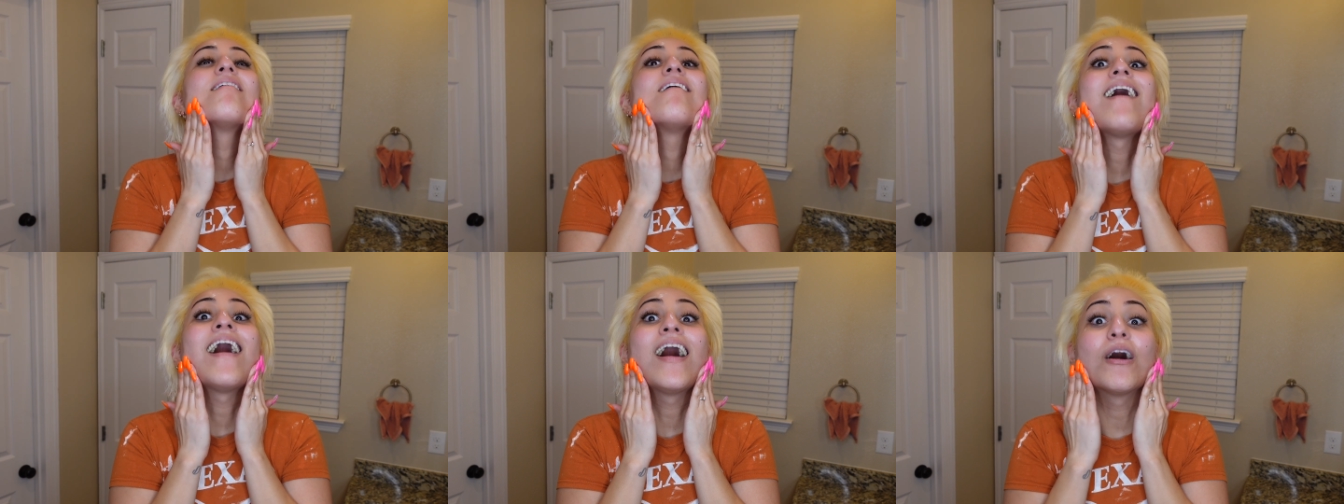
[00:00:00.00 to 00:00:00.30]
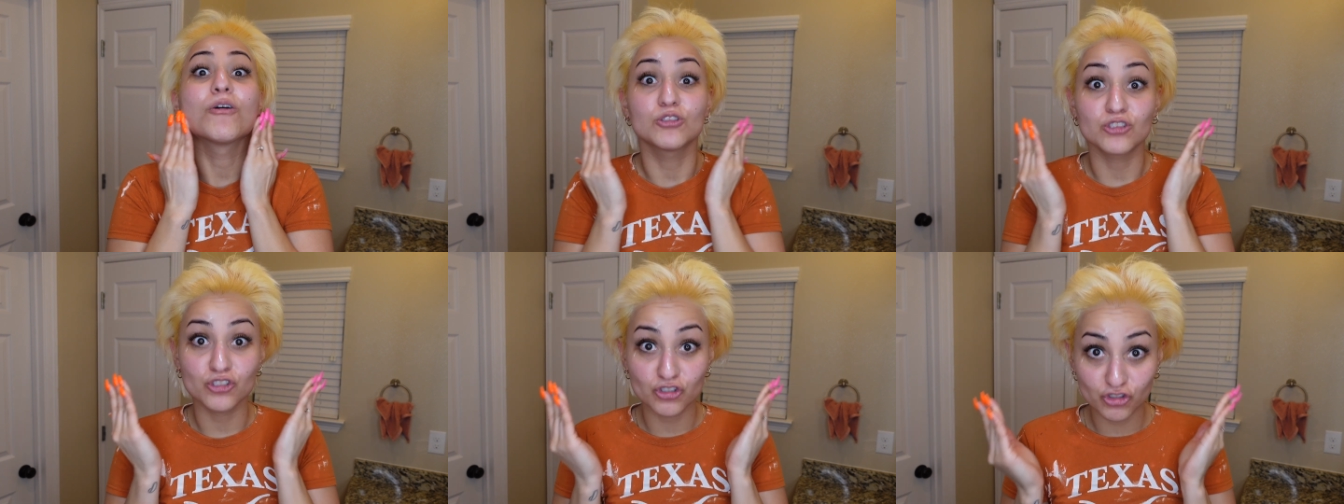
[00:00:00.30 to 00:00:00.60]
I
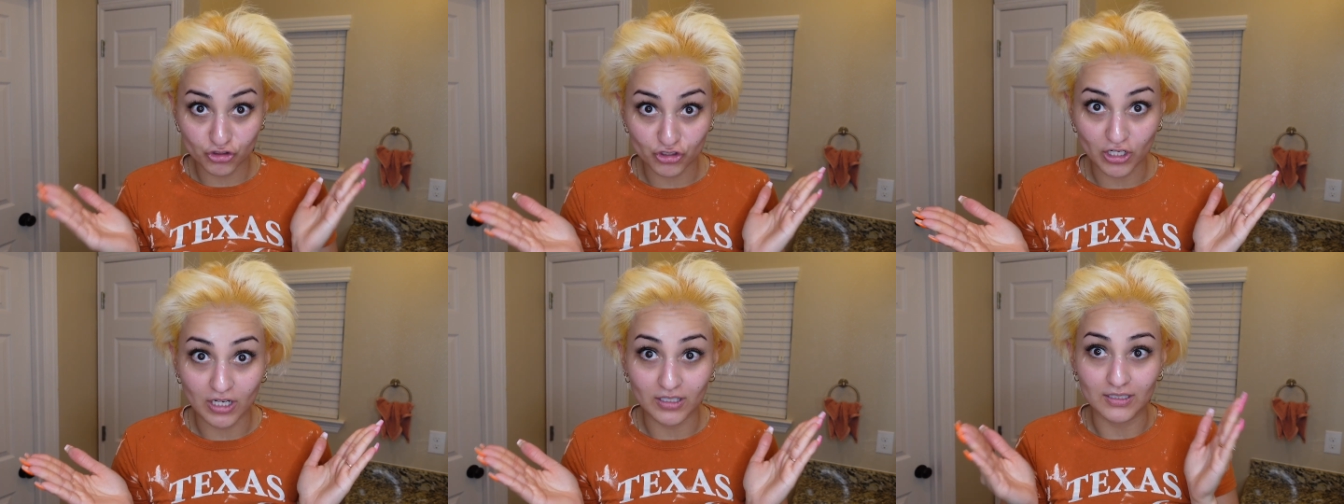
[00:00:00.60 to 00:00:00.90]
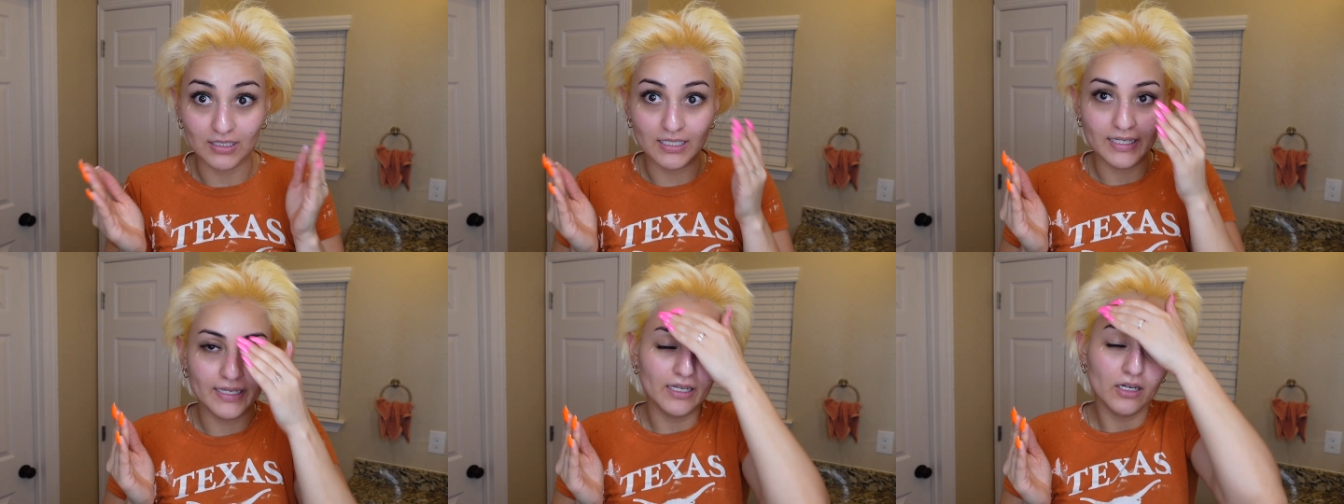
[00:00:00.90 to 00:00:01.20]
was
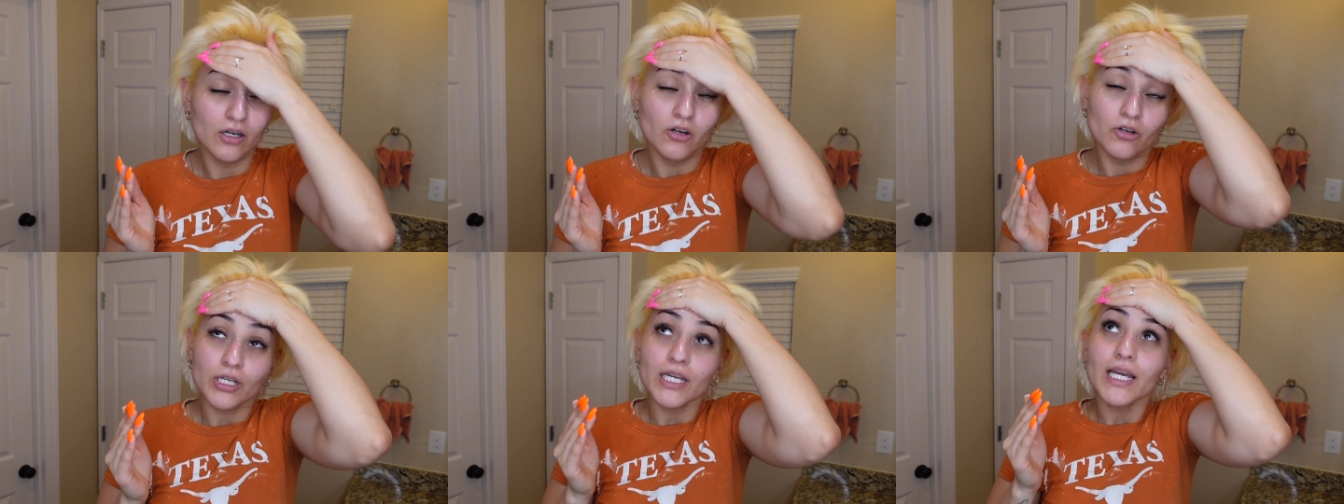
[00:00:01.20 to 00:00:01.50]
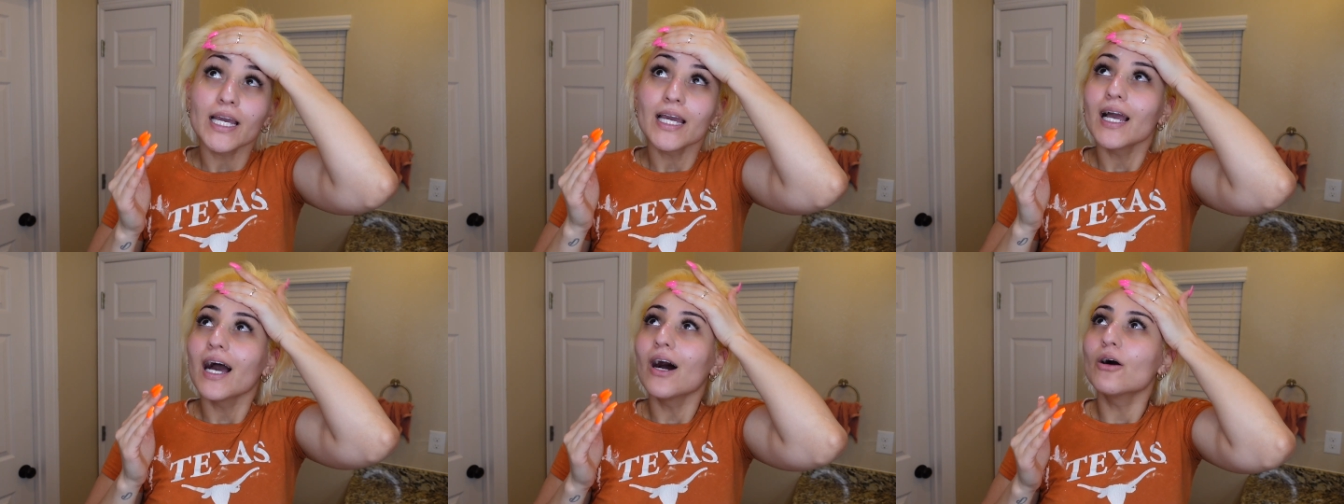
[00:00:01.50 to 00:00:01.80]
struggling,
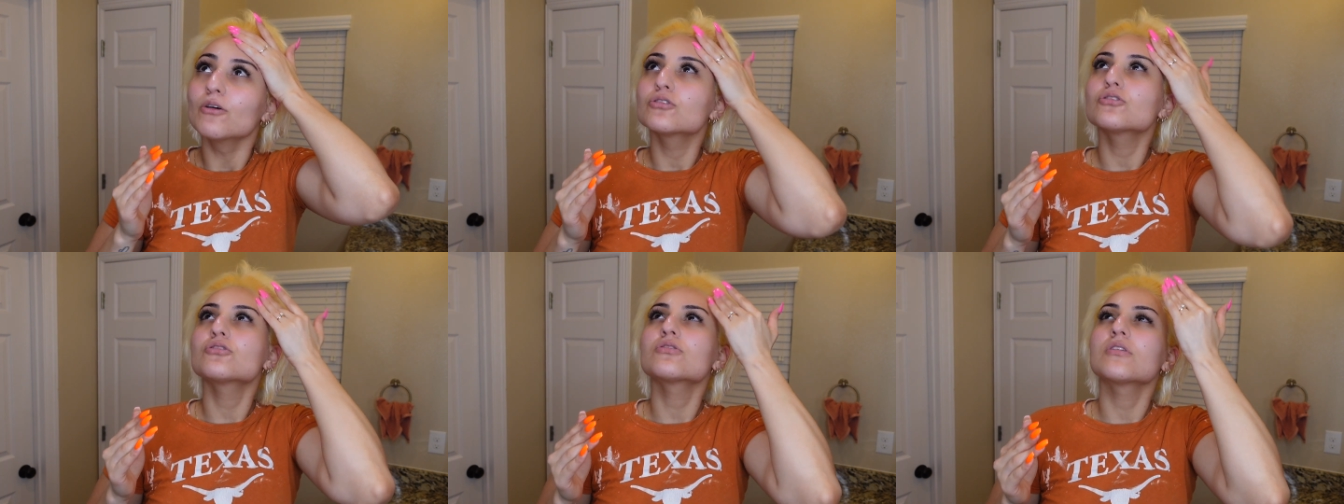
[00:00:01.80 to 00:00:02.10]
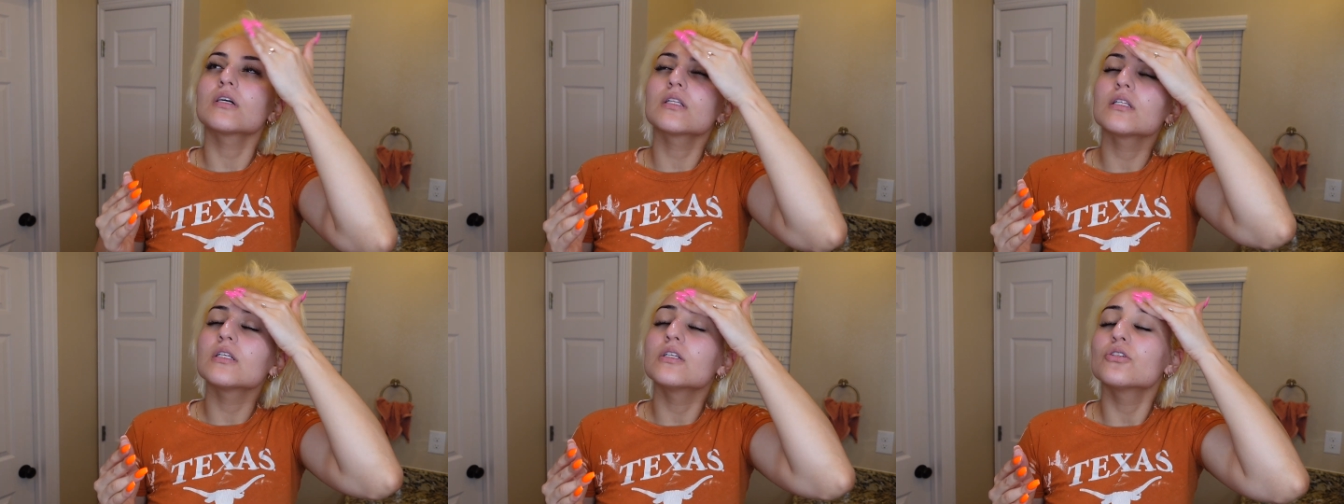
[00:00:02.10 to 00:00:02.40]
okay? I was
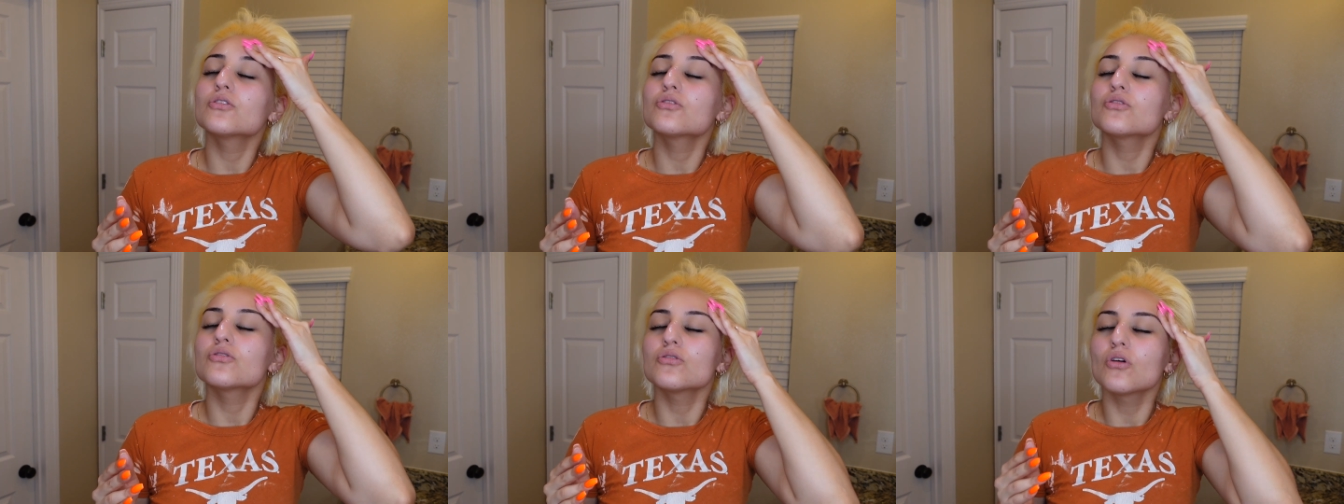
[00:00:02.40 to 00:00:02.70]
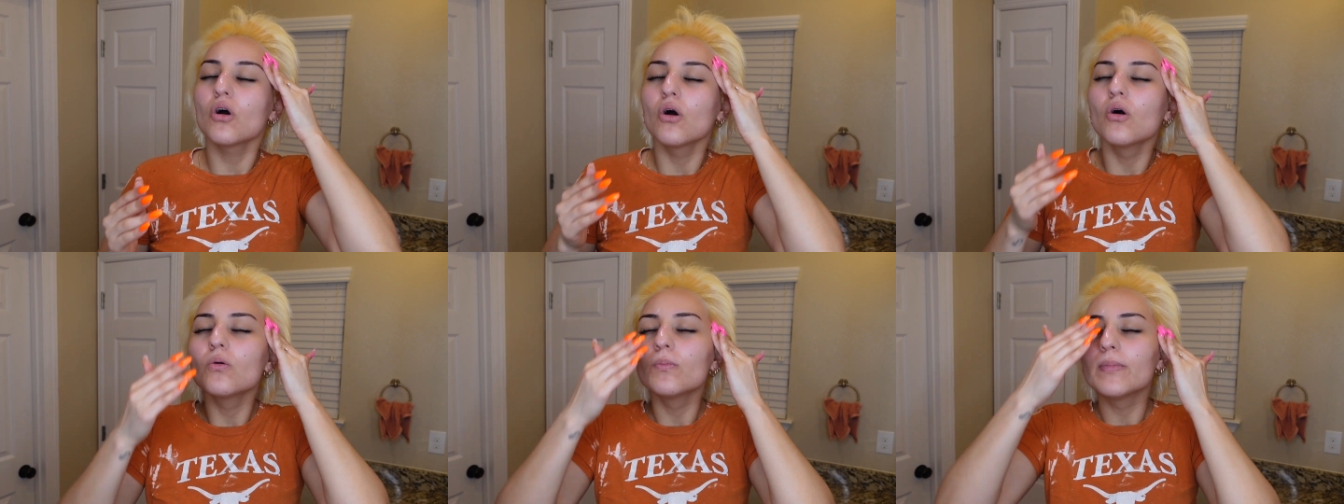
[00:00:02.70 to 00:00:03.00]
struggling
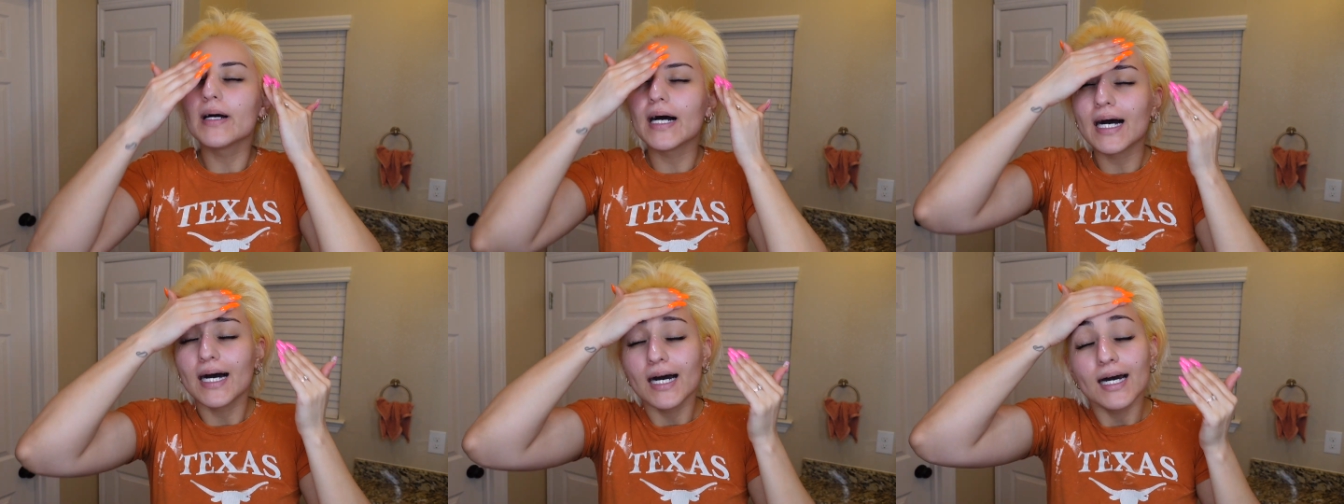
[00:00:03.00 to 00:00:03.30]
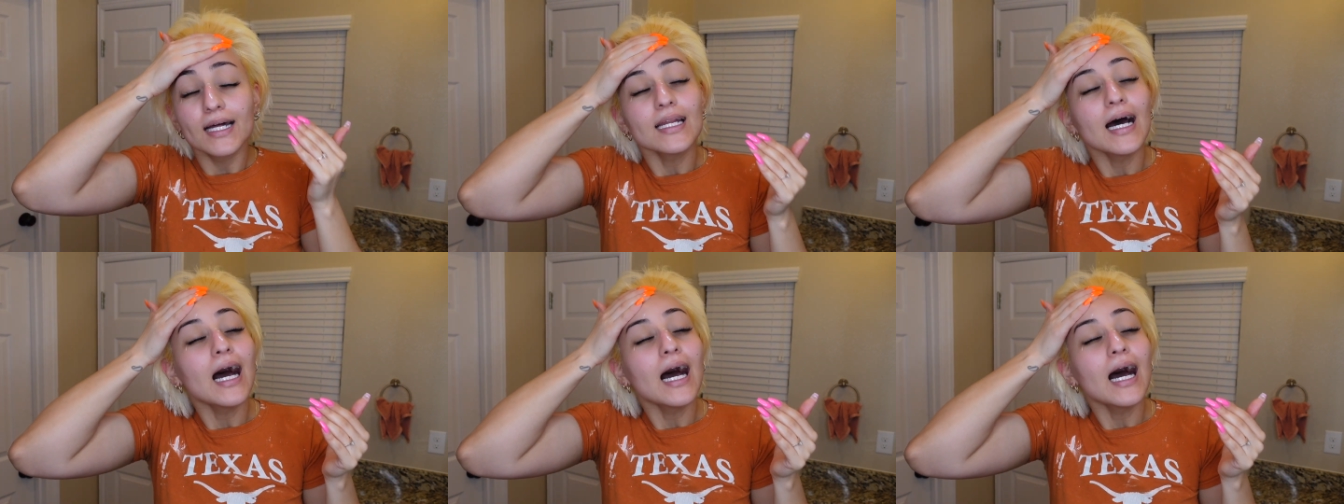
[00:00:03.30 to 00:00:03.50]
so bad.